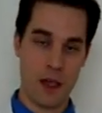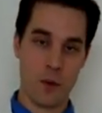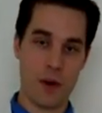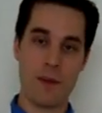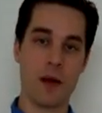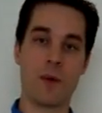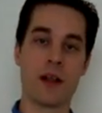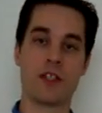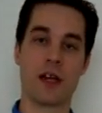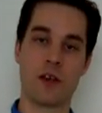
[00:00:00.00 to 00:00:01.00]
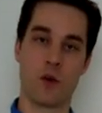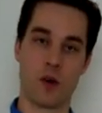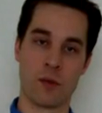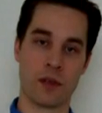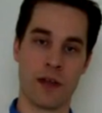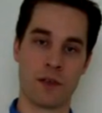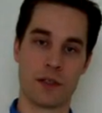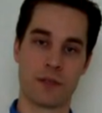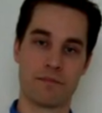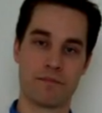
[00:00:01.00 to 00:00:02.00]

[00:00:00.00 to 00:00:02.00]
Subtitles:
We might want to check your hormone levels.